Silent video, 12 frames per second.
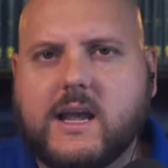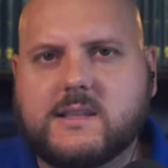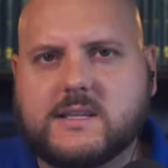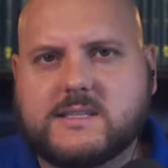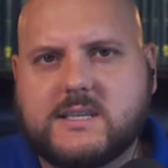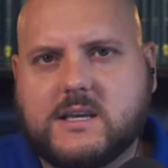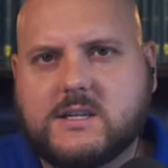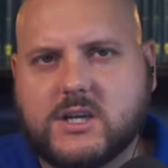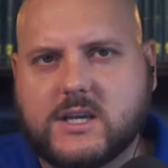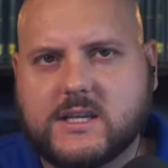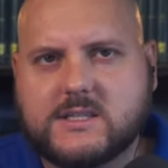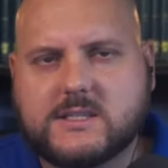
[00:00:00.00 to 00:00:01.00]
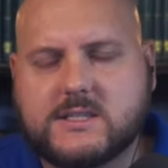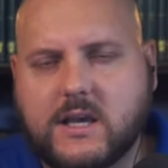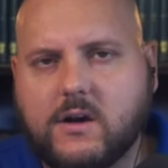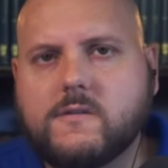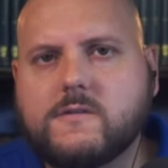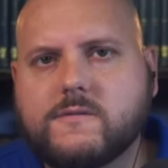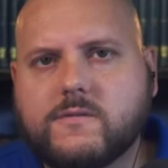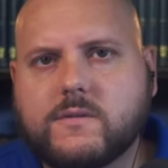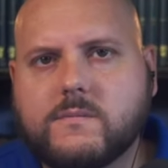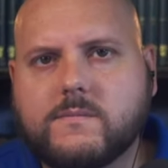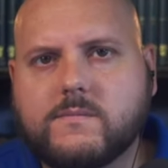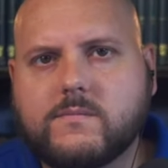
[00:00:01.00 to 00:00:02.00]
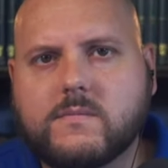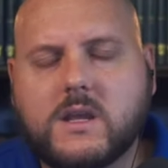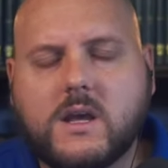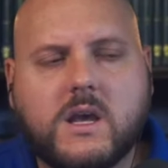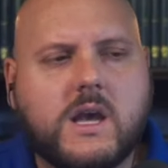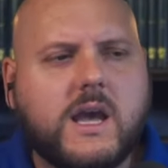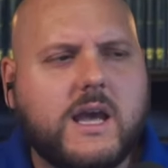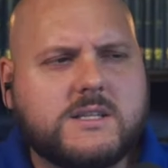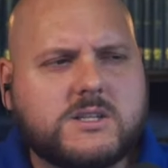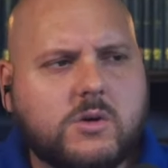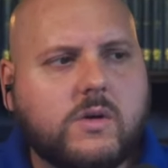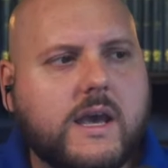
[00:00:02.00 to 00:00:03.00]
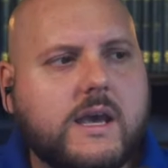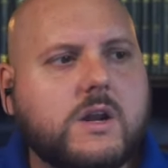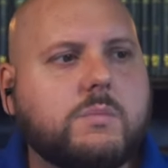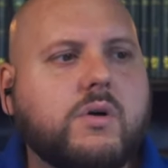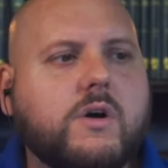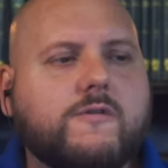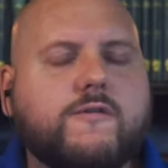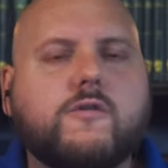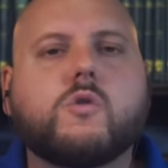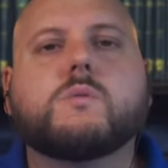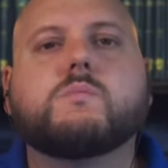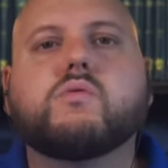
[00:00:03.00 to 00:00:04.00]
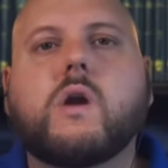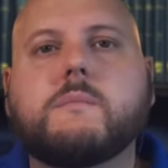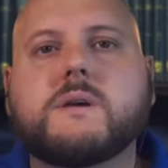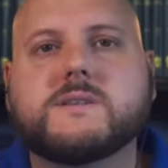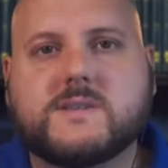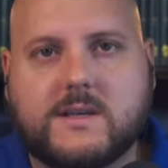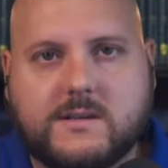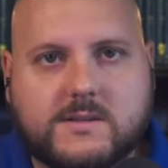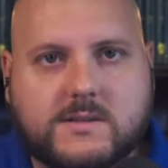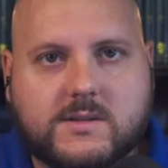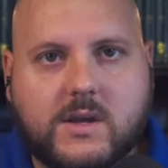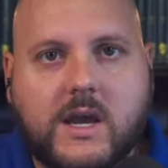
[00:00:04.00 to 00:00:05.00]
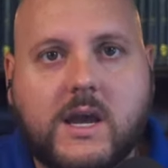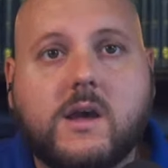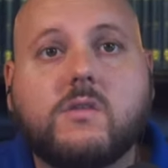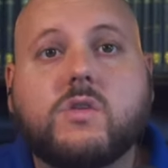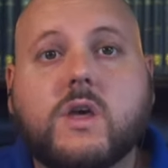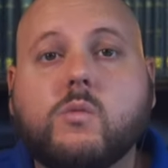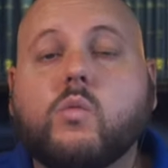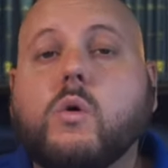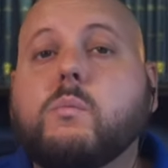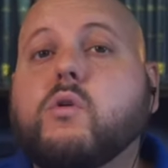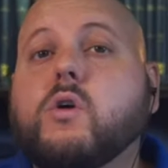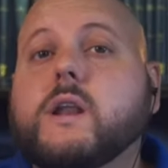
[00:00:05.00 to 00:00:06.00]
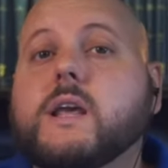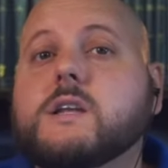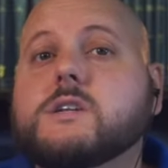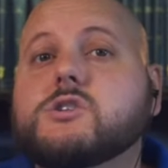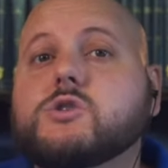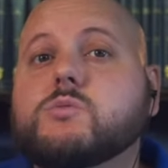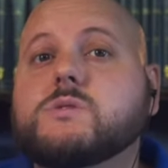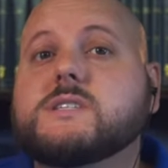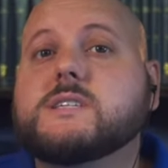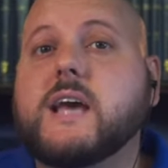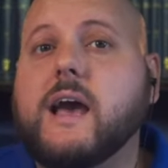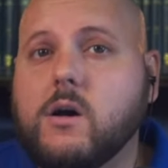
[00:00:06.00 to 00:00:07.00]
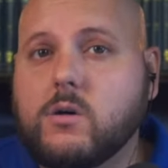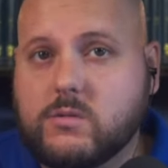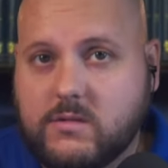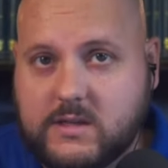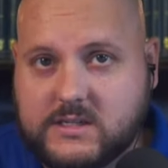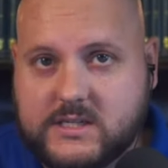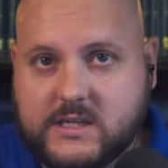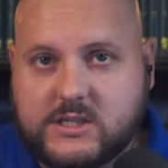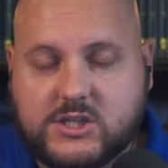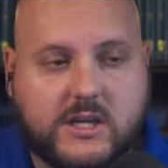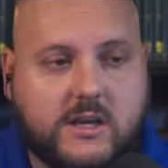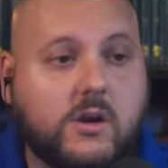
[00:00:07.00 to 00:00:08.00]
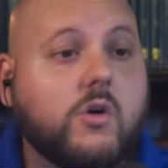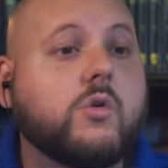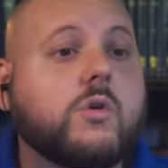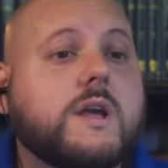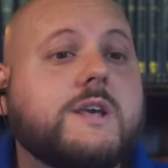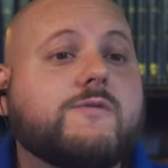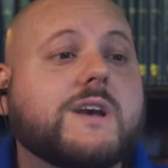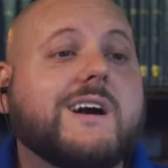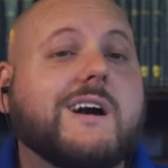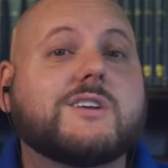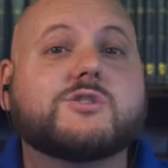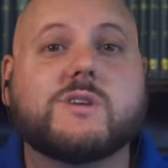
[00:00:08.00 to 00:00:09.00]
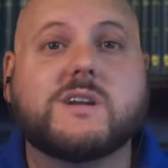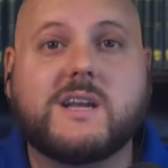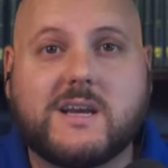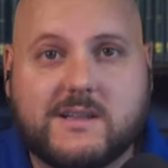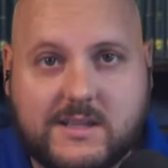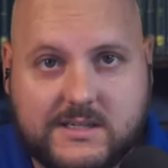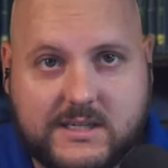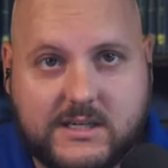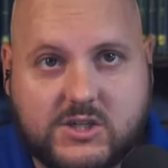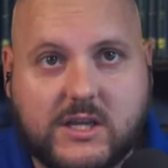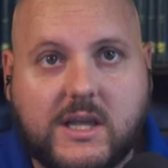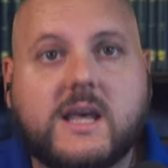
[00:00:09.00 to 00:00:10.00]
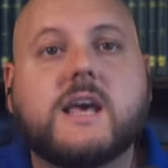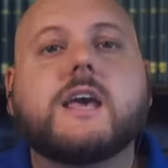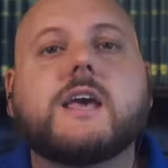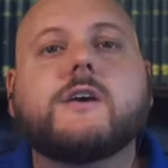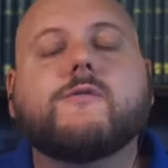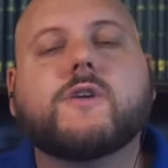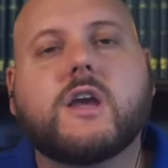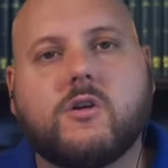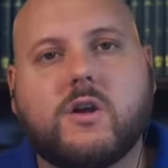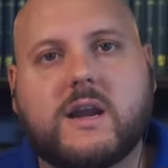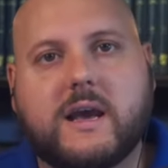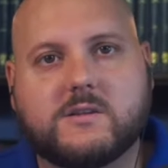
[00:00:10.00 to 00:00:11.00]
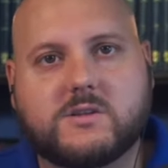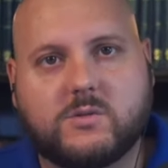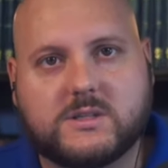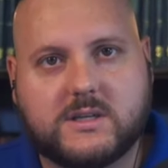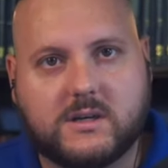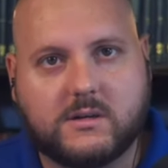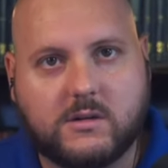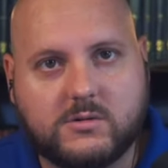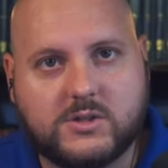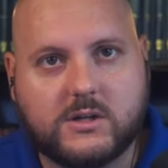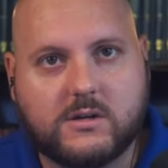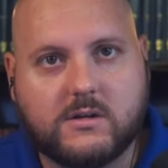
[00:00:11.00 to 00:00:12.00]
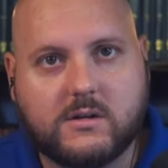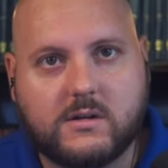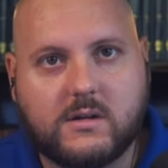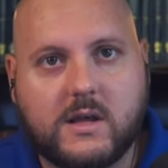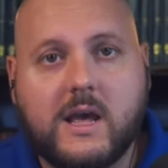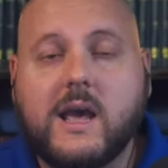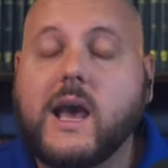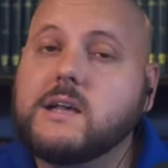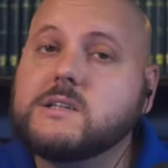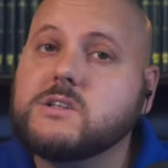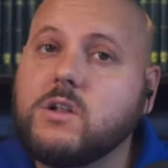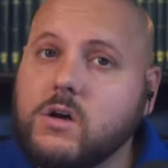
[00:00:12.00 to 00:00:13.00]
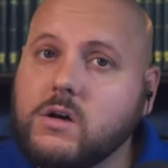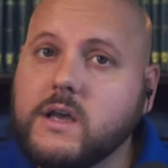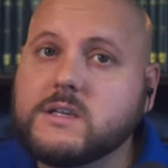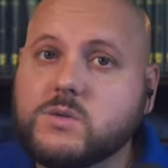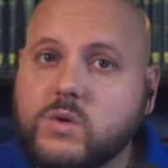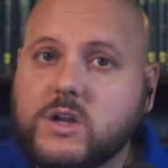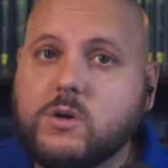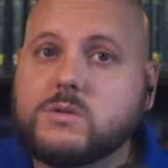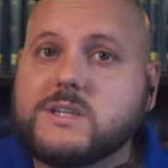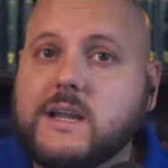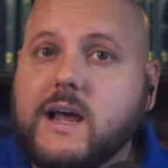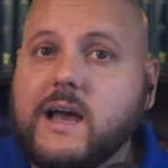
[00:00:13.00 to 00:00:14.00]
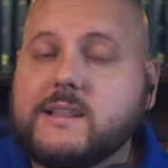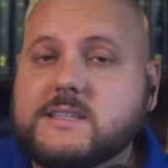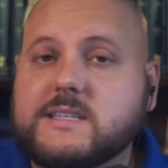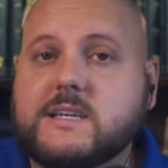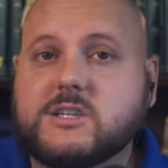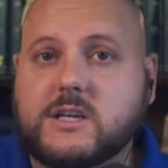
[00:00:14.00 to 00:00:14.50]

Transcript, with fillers: the teaching itself, it's okay to put forward premises that will put into doubt the teaching or even contradict the teaching if carried out to its conclusion, as long as we don't deny the teaching